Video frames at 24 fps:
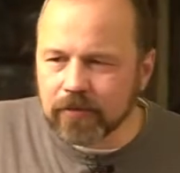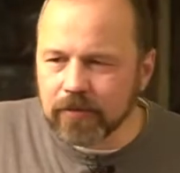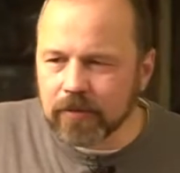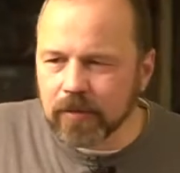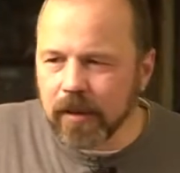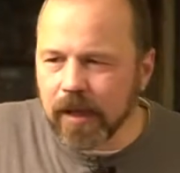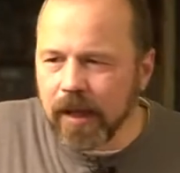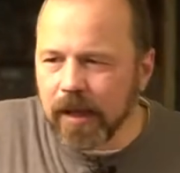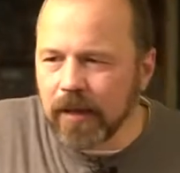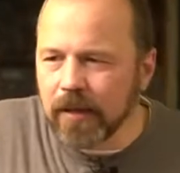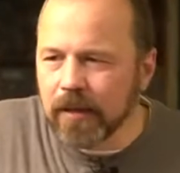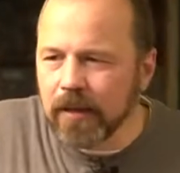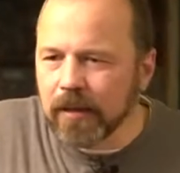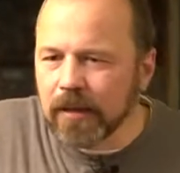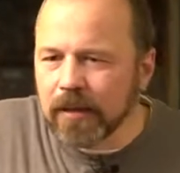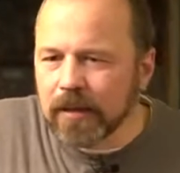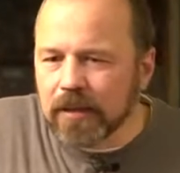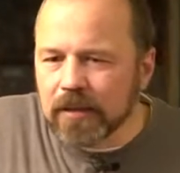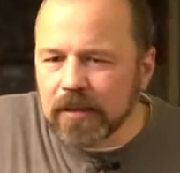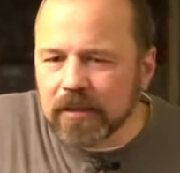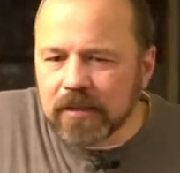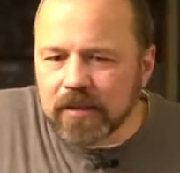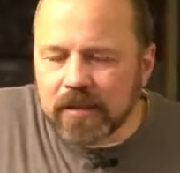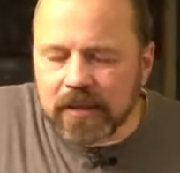Okay,
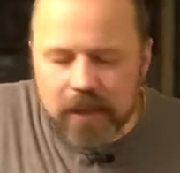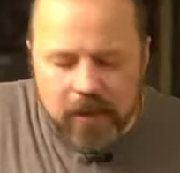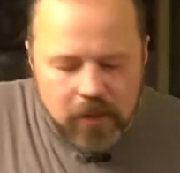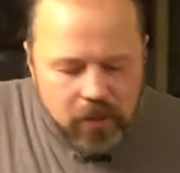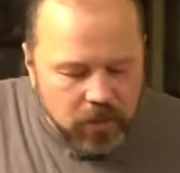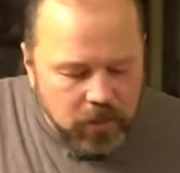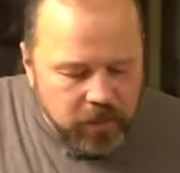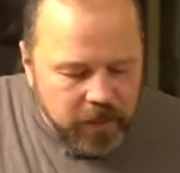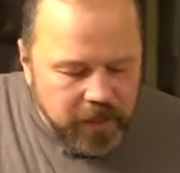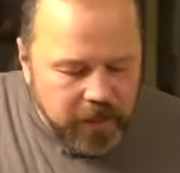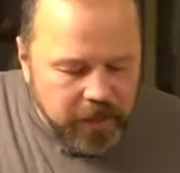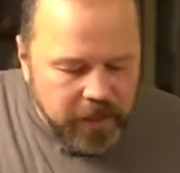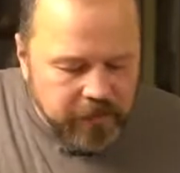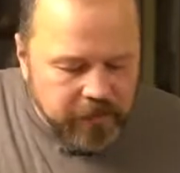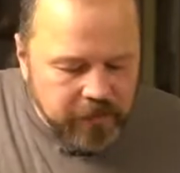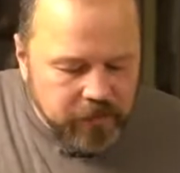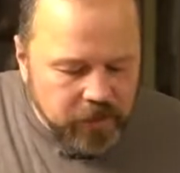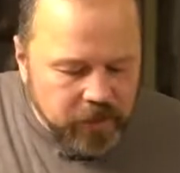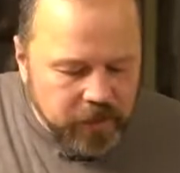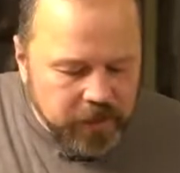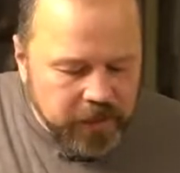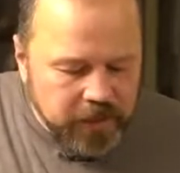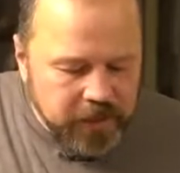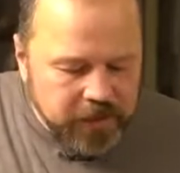they don't have
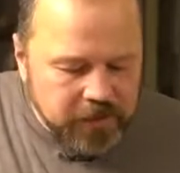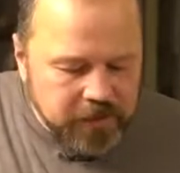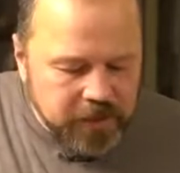really.